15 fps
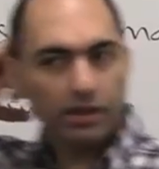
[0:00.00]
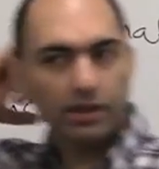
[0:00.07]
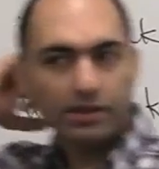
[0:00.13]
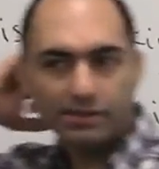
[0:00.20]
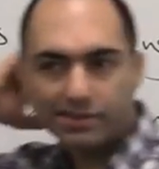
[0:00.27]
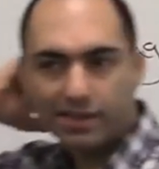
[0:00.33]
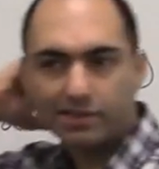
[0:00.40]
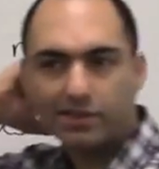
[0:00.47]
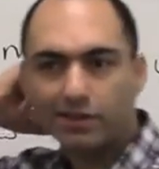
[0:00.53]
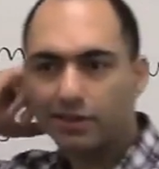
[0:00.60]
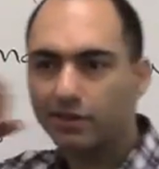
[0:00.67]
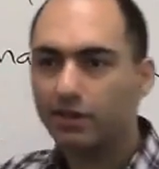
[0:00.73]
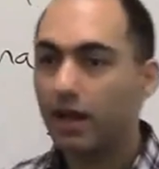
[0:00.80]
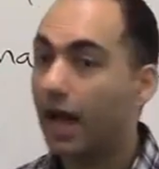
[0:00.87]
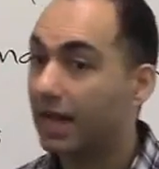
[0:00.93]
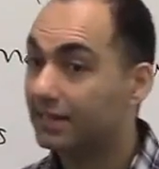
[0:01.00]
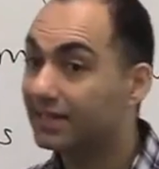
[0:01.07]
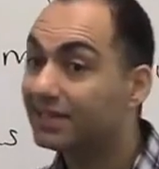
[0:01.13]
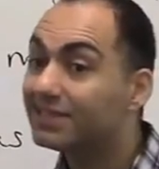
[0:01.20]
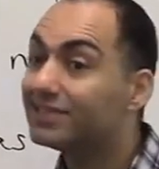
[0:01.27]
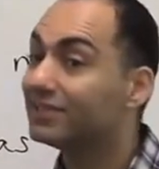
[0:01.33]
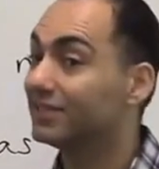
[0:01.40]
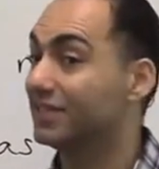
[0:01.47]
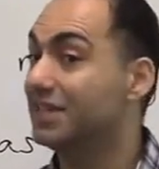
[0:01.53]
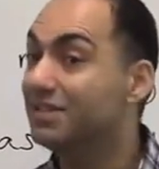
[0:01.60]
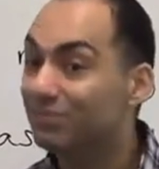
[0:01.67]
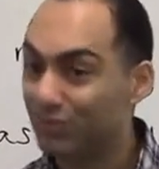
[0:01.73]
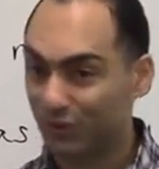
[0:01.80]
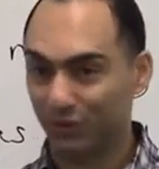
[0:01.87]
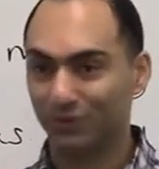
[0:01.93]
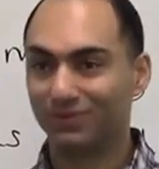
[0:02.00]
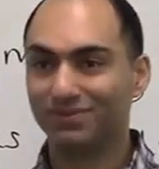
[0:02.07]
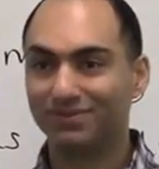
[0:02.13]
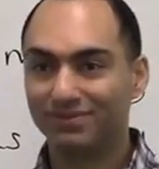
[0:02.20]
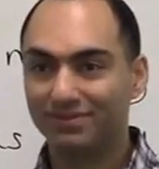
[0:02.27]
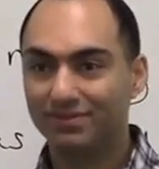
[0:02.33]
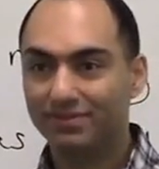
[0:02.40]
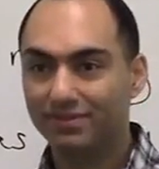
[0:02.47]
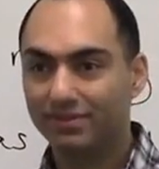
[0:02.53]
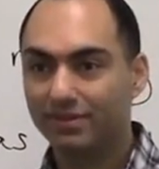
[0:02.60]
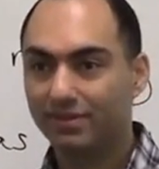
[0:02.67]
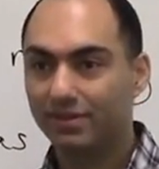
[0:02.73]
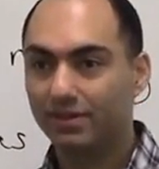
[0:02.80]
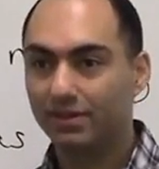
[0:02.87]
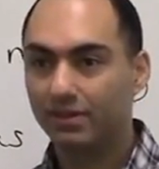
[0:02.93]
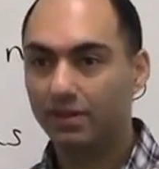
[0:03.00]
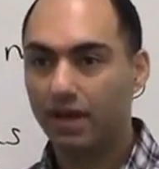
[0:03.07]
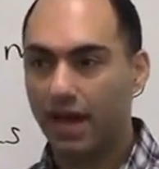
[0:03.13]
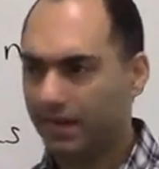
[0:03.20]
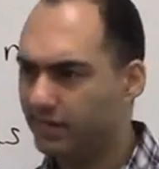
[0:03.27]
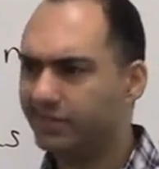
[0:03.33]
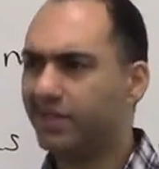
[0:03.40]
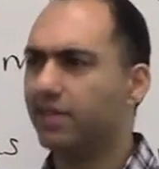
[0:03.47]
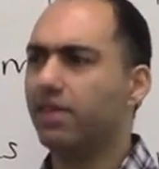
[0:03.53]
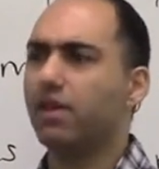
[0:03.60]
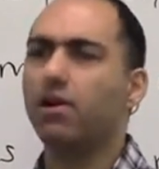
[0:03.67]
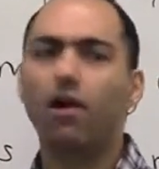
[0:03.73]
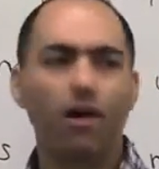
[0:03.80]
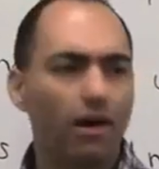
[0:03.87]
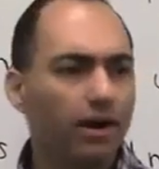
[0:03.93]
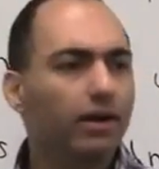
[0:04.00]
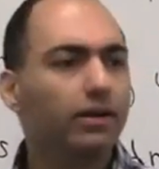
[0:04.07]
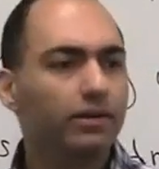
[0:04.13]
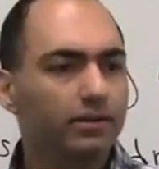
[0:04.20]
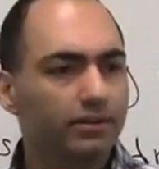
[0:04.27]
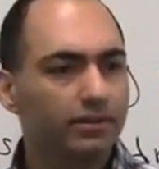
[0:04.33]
He says, look, I said seem to. I didn't say they are.